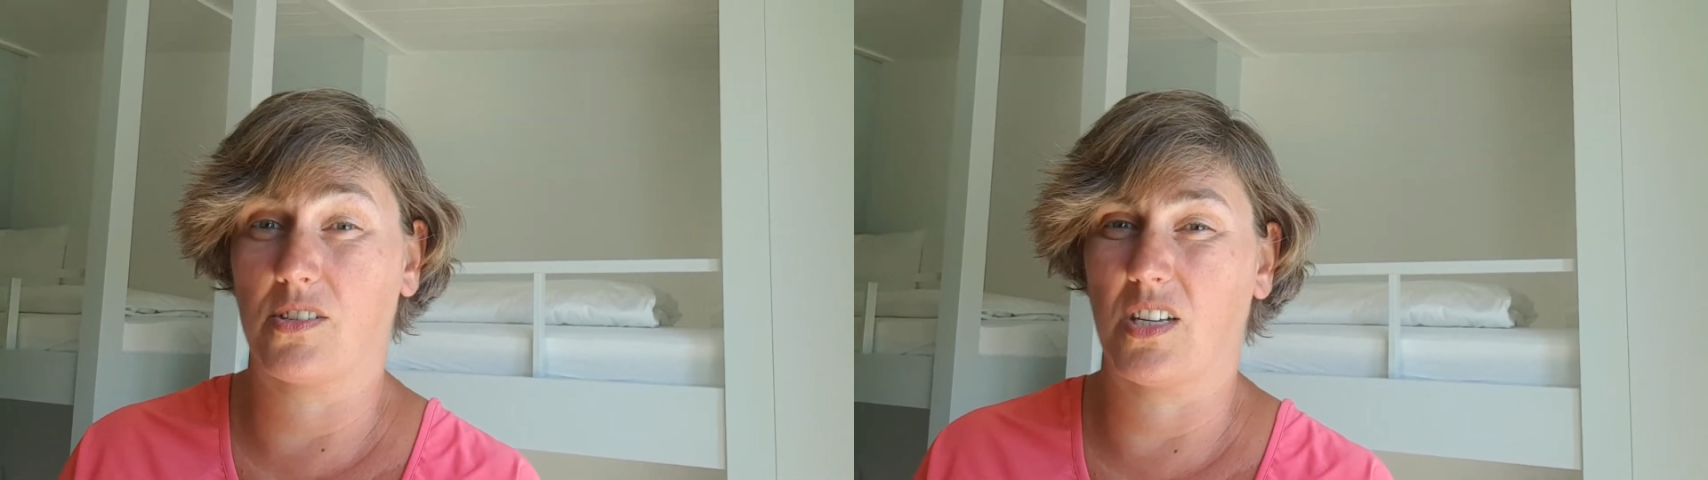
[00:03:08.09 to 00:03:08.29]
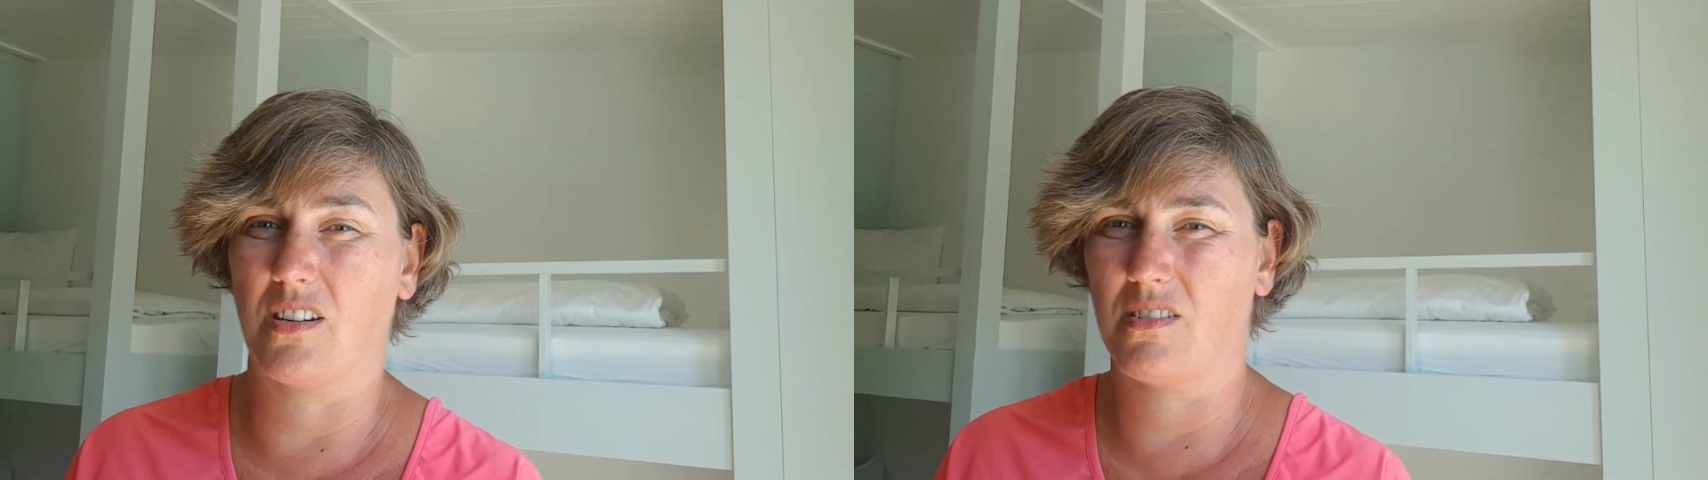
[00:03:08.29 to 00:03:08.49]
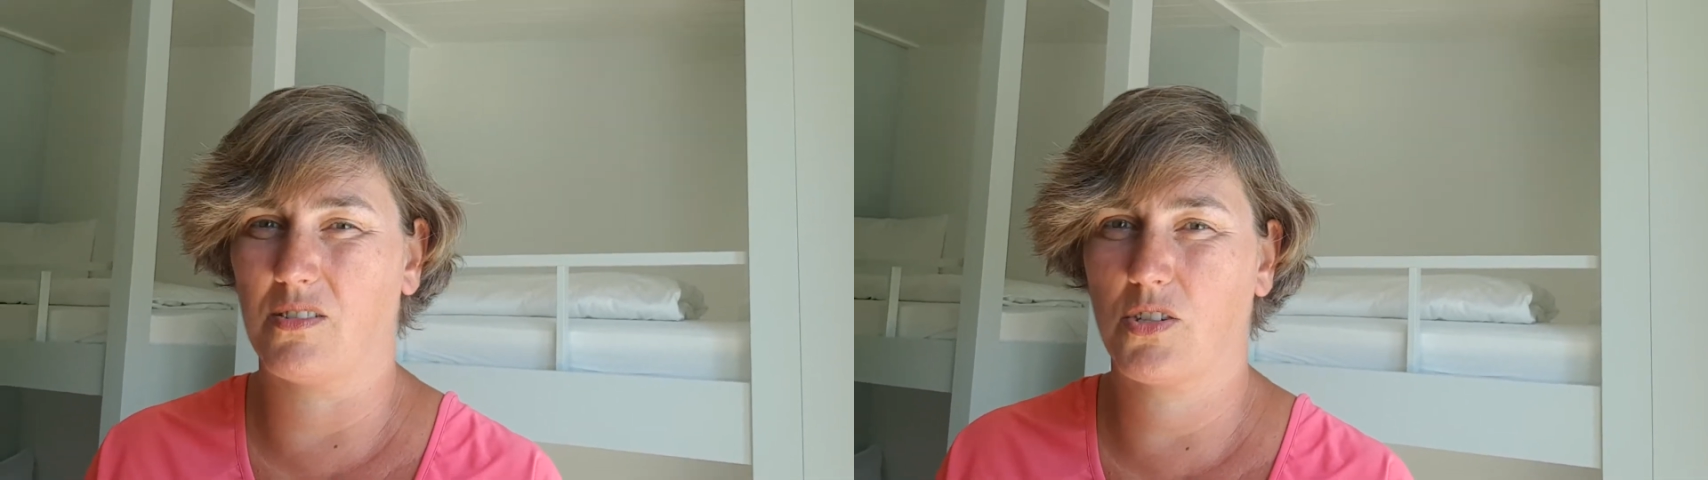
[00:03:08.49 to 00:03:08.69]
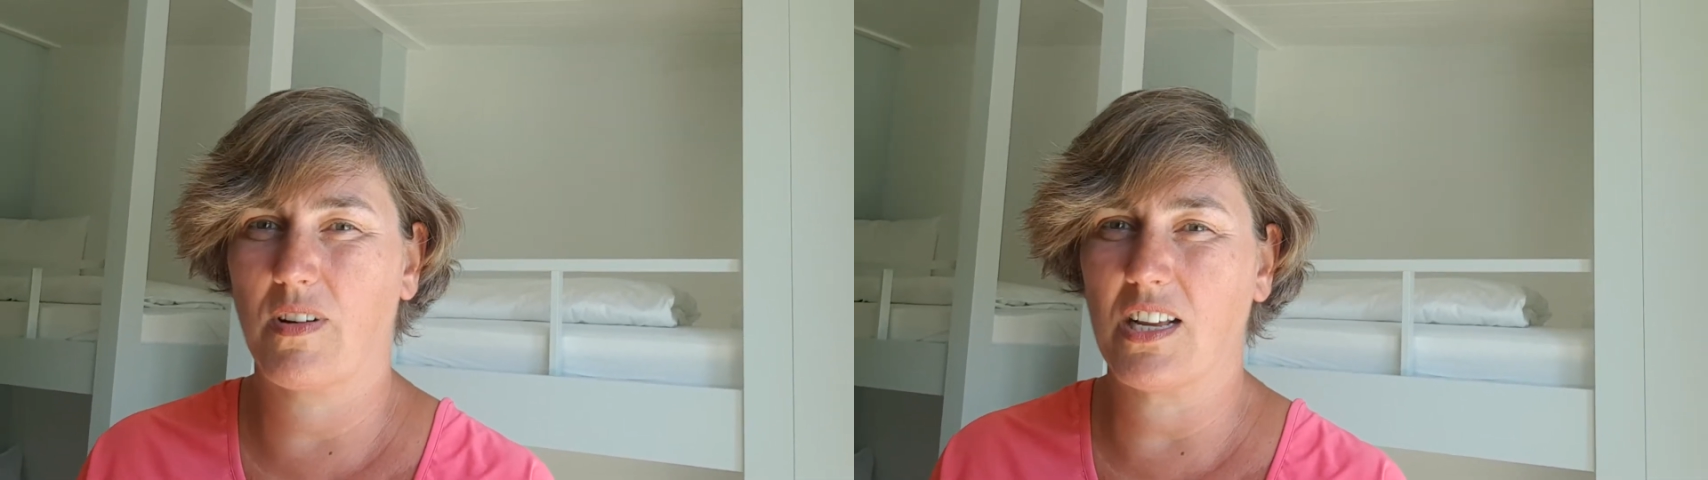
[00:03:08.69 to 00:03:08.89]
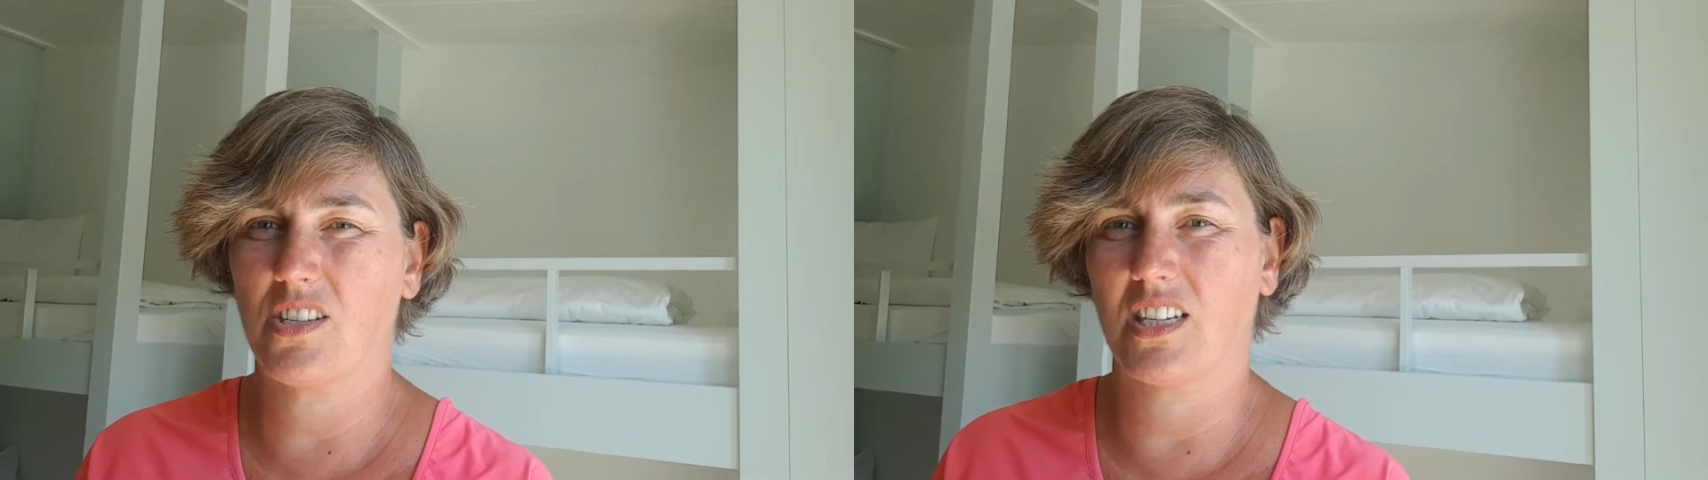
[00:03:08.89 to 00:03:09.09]
So
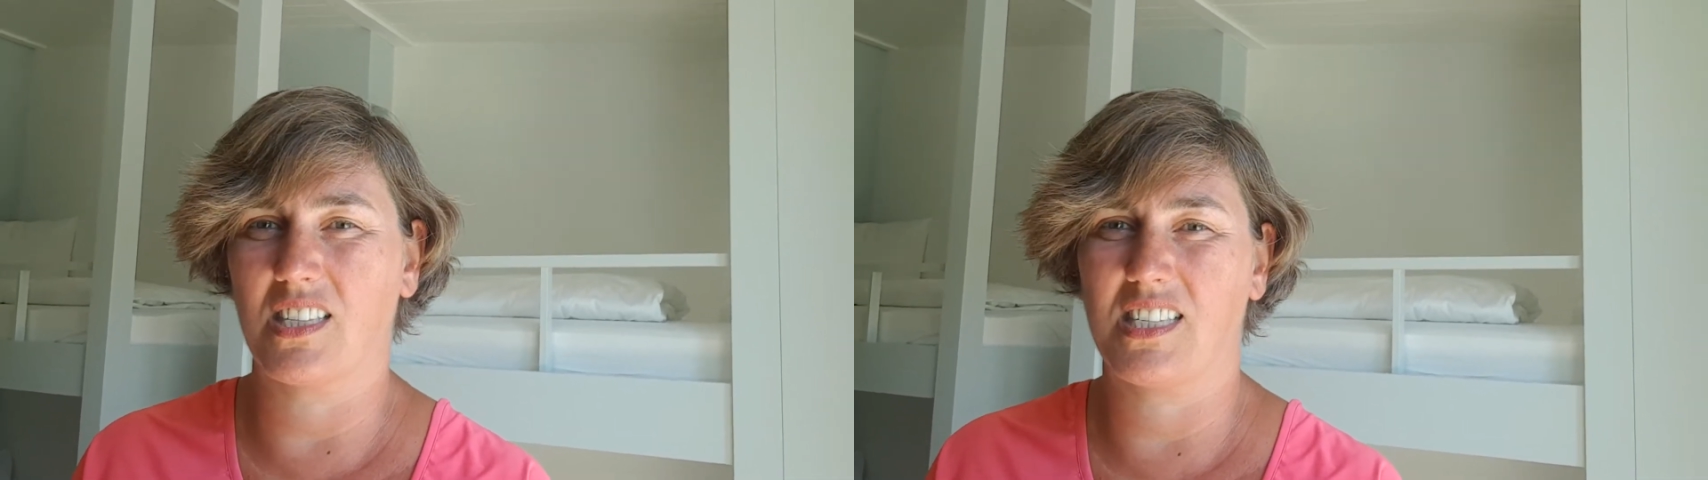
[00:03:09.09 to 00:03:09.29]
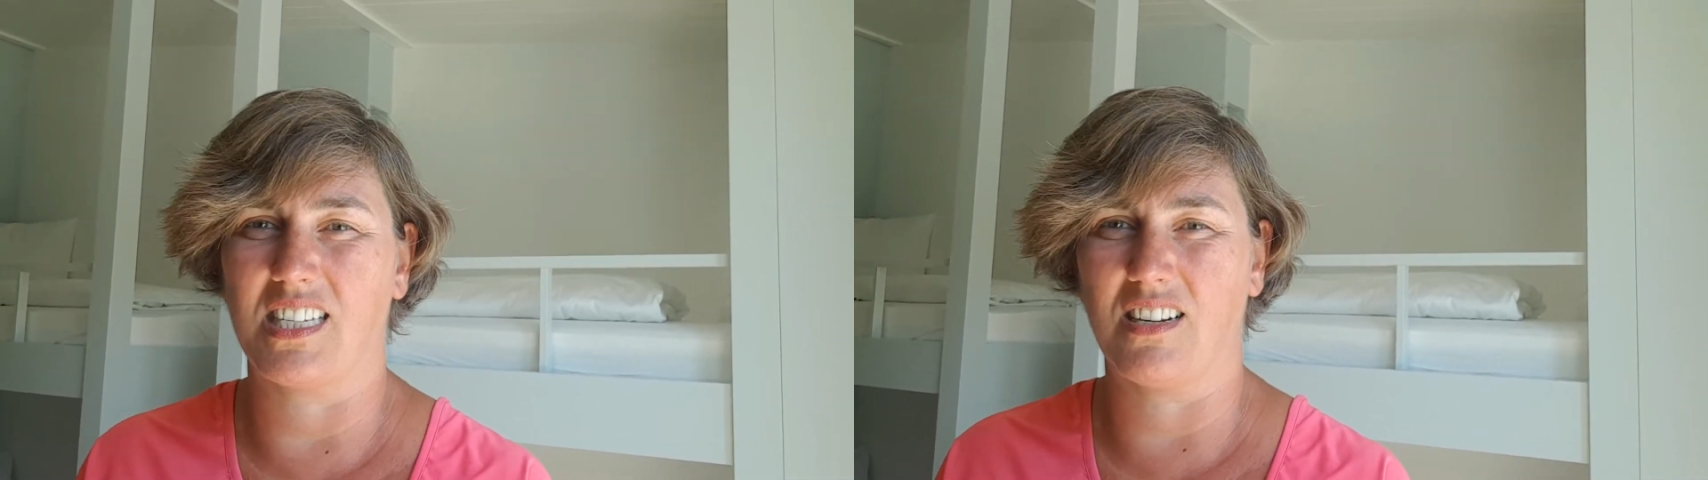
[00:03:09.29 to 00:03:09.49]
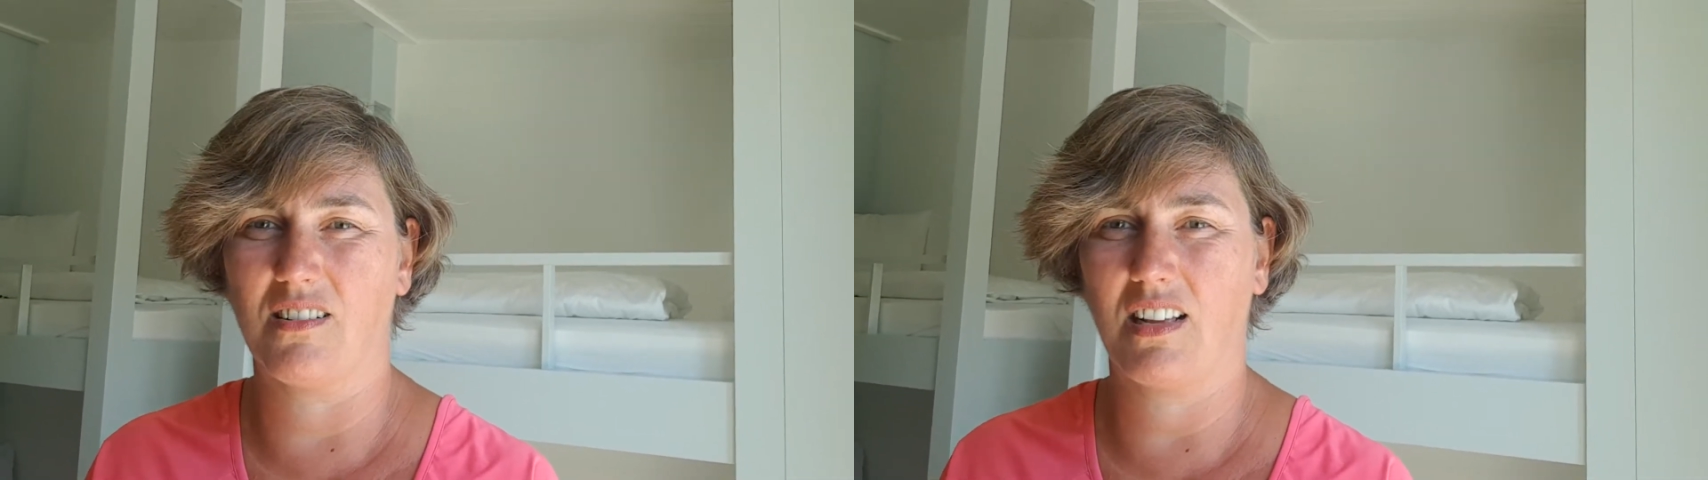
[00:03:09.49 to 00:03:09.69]
try to consider